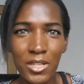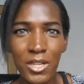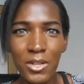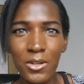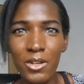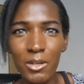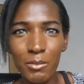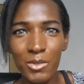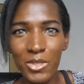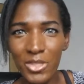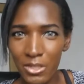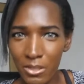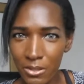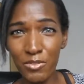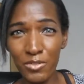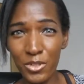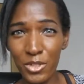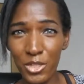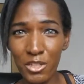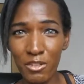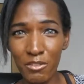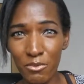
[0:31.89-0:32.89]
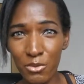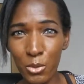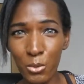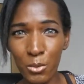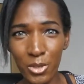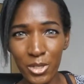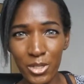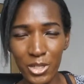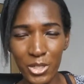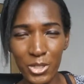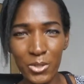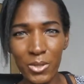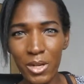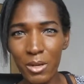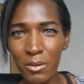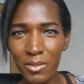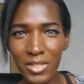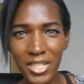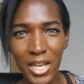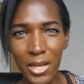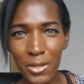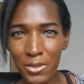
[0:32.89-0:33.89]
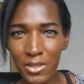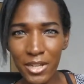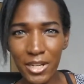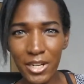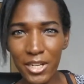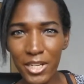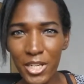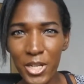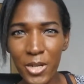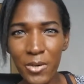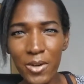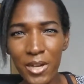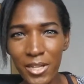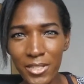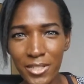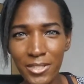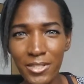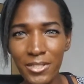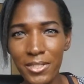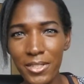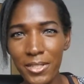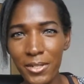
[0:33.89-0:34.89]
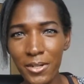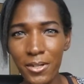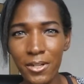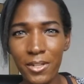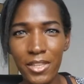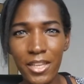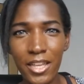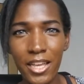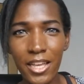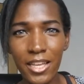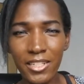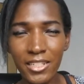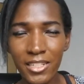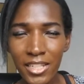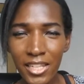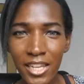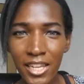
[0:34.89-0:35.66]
I'm still looking for work, so I was out there, hustling and all that.